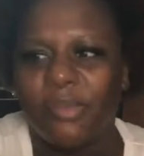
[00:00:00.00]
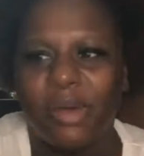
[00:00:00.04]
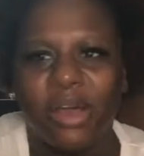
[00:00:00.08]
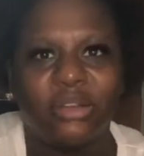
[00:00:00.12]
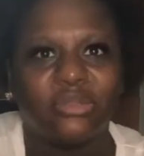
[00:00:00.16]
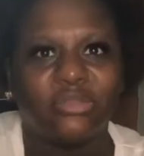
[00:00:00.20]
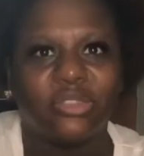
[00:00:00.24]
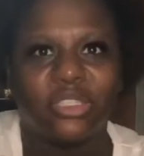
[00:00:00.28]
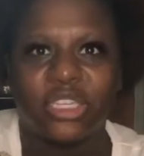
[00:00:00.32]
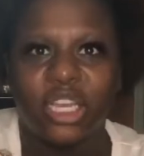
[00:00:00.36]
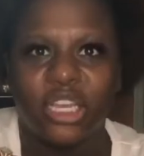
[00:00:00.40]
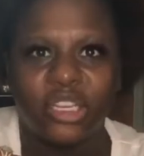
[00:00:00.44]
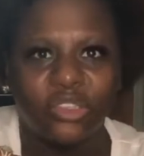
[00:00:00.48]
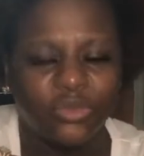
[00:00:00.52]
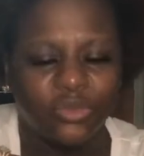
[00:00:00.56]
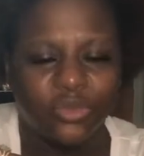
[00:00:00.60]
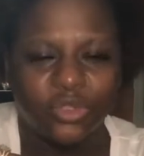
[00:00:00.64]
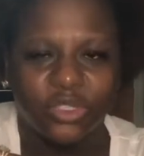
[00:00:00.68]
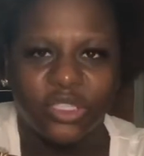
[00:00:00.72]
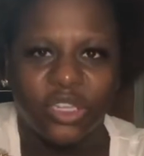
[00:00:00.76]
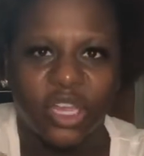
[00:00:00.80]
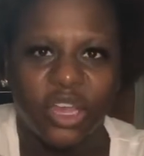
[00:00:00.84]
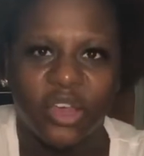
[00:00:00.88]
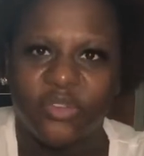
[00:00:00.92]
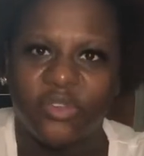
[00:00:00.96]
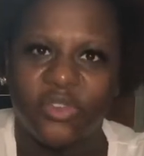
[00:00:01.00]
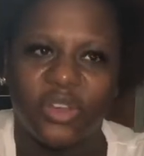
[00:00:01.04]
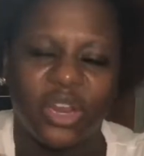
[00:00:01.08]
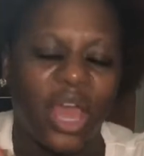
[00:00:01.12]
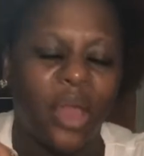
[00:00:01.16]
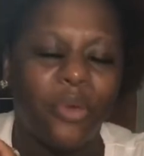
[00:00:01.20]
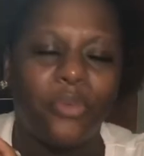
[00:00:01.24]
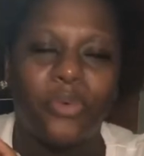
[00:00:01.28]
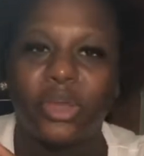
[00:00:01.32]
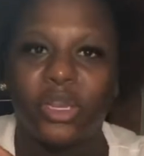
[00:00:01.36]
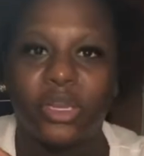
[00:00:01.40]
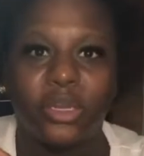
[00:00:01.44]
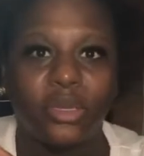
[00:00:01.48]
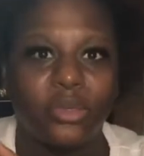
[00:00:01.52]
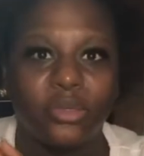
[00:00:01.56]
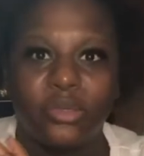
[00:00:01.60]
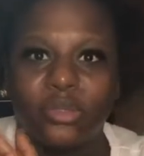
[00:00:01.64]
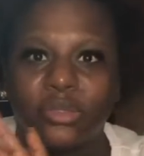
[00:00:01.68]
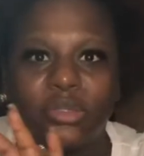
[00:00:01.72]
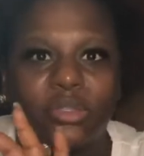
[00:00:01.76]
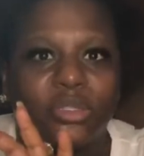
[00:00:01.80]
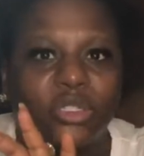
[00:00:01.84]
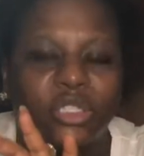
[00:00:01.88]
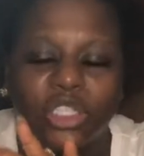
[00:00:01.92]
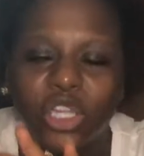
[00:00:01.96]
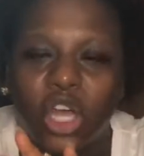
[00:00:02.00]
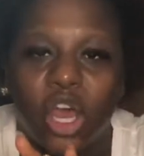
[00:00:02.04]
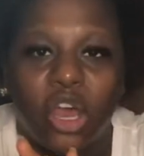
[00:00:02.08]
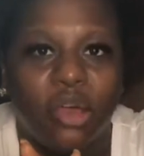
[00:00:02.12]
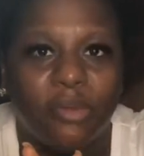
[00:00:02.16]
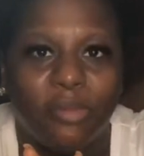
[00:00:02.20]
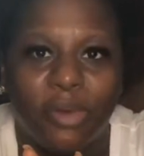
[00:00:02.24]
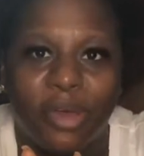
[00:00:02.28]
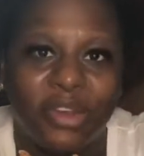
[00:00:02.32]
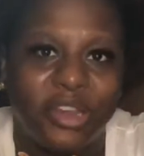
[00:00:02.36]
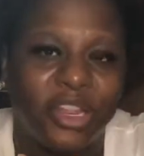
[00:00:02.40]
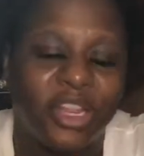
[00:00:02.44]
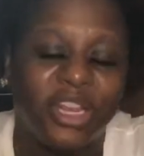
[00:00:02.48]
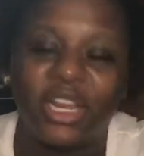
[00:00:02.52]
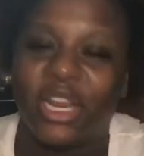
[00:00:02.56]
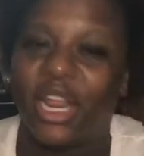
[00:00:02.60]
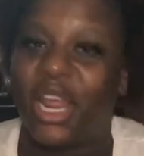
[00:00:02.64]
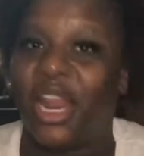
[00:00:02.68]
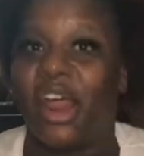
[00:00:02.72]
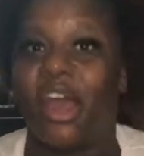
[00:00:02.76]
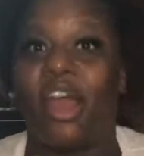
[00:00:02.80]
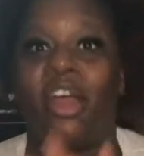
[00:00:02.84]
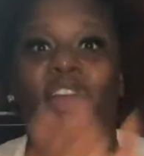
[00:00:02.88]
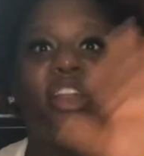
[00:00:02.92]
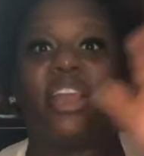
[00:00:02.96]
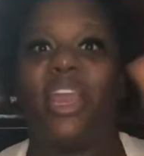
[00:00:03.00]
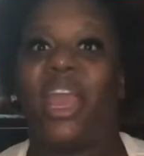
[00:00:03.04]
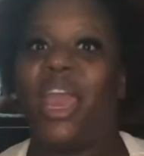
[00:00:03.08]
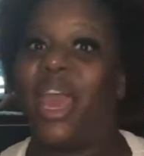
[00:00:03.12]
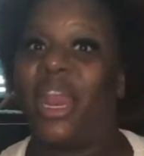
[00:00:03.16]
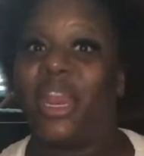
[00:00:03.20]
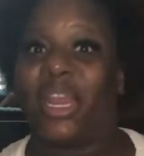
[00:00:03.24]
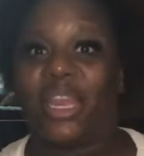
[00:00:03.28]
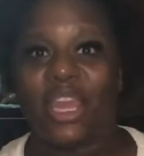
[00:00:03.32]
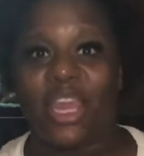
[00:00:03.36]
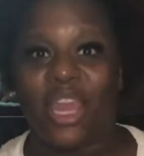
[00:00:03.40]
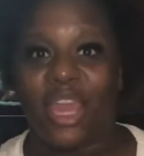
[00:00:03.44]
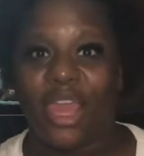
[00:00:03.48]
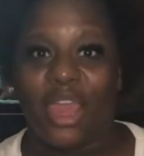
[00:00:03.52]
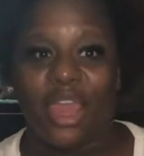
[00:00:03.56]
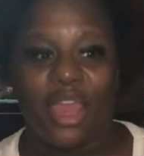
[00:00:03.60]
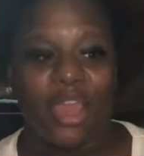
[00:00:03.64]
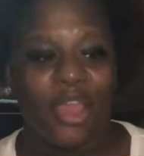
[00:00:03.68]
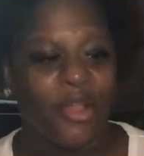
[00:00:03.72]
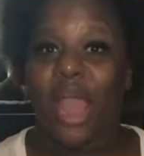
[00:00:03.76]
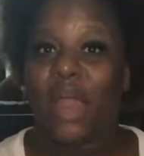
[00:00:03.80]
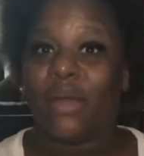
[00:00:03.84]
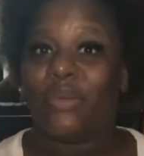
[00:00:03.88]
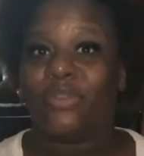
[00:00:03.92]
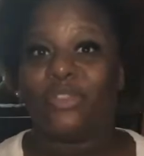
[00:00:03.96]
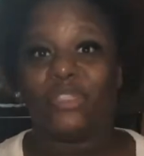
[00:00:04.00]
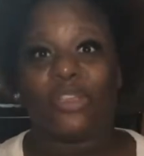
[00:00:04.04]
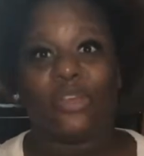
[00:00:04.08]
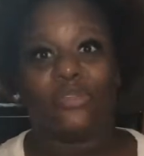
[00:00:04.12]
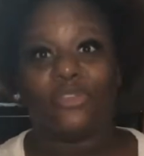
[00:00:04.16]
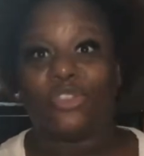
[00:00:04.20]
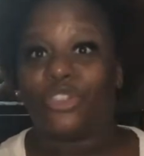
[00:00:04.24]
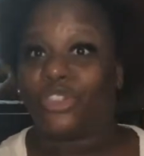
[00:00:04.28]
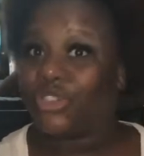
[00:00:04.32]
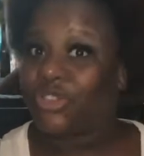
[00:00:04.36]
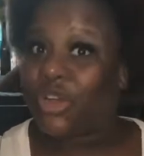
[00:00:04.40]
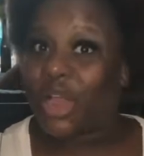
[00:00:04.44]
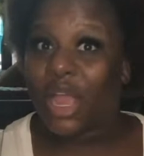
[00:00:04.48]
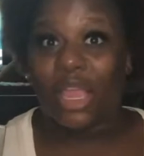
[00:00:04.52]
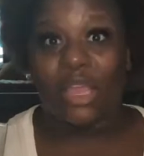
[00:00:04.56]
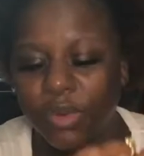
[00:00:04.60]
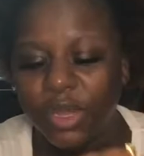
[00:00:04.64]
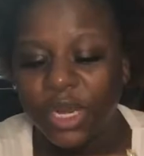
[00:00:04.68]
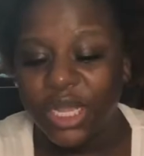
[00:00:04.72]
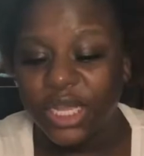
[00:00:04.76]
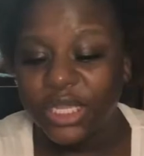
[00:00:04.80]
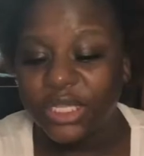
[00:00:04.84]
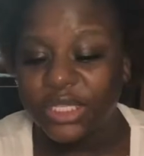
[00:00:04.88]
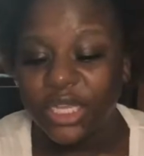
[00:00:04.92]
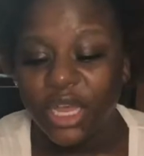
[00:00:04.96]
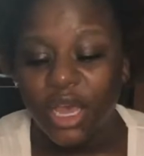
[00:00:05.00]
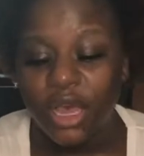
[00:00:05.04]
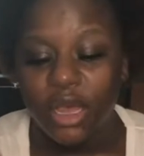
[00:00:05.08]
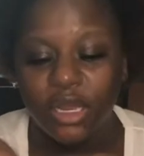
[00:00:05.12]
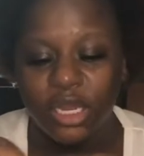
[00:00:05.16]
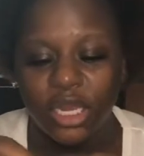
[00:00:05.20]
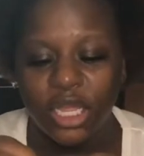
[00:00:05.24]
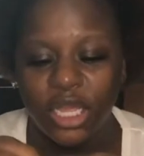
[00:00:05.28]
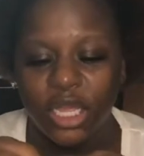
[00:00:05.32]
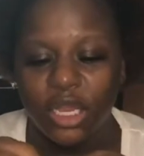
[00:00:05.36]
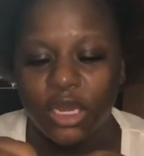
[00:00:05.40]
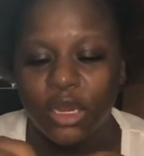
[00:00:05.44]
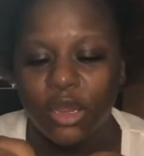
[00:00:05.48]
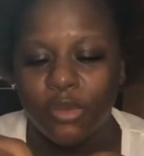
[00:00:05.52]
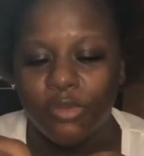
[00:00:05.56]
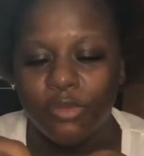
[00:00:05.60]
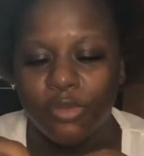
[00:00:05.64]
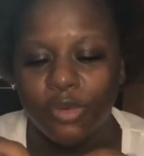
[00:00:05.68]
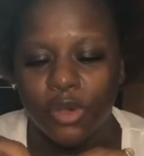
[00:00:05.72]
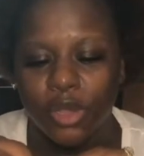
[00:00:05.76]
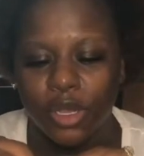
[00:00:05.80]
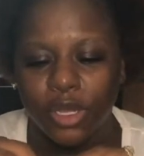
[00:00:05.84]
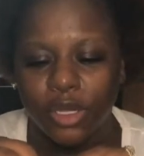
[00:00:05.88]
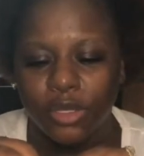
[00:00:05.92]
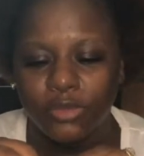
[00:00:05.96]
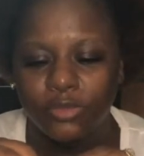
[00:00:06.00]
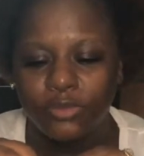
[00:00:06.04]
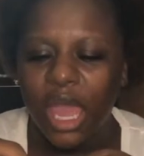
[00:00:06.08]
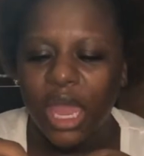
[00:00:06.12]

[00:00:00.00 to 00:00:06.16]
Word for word: about sexual stuff, and I wasn't talking about none of that. I already had a kid. I was on strike. We didn't talk then no more.